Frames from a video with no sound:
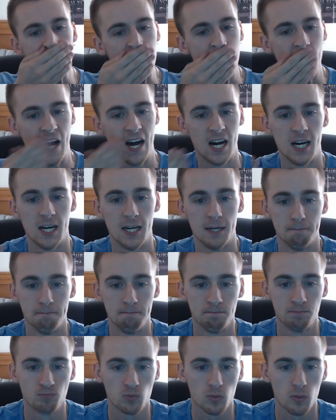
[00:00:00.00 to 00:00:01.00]

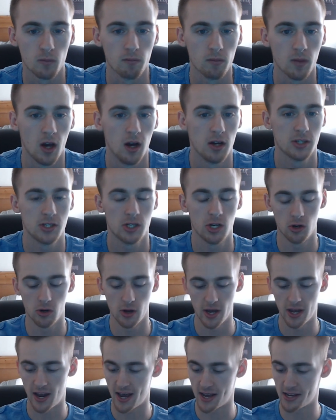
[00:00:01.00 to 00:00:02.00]
Also,
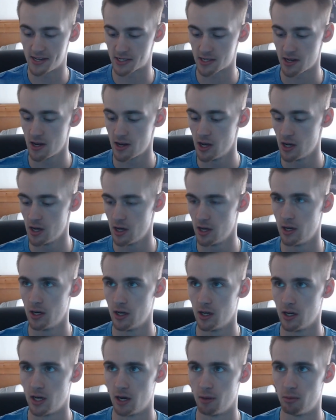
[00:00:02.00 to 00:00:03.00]
it has,
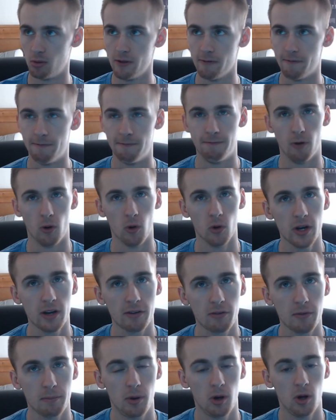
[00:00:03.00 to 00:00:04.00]
I believe, 4
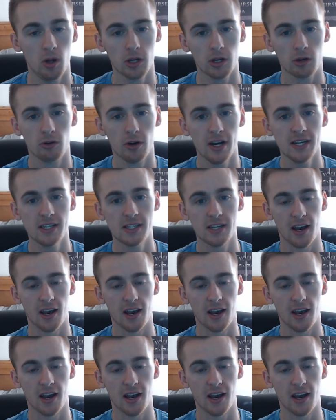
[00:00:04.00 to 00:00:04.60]
different polling rates.